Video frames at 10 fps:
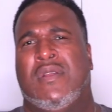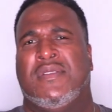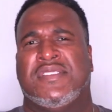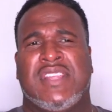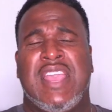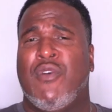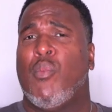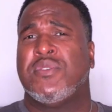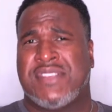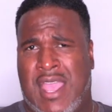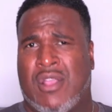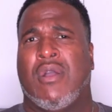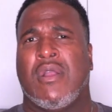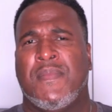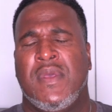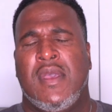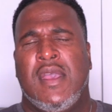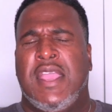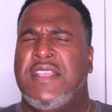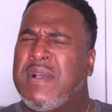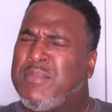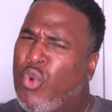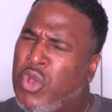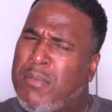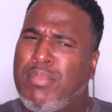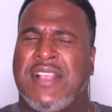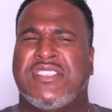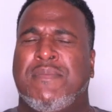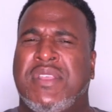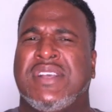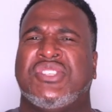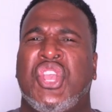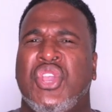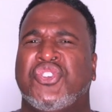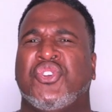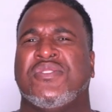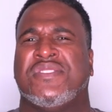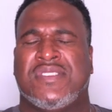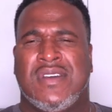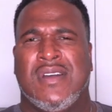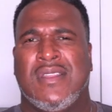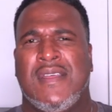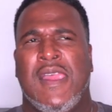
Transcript: here. And the slave woman was Hagar. He's, I'm going to bless him because he is your son.